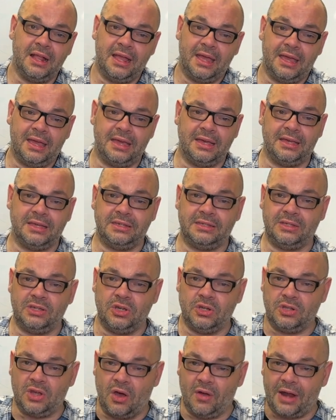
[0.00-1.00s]
is you
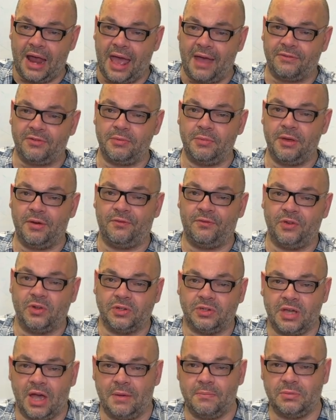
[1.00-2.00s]
don't have to be a full
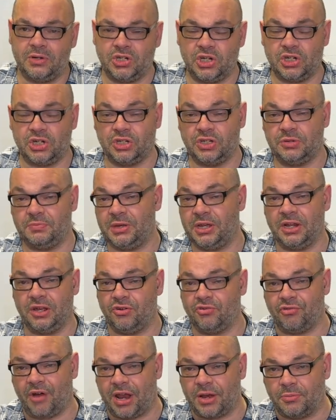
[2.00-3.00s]
time magician to be an
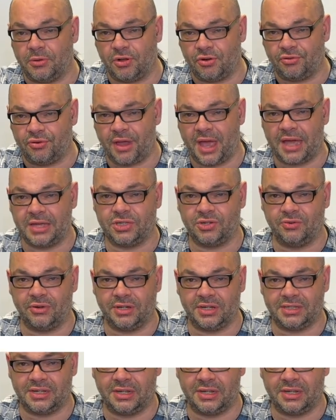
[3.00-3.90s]
incredible creator in this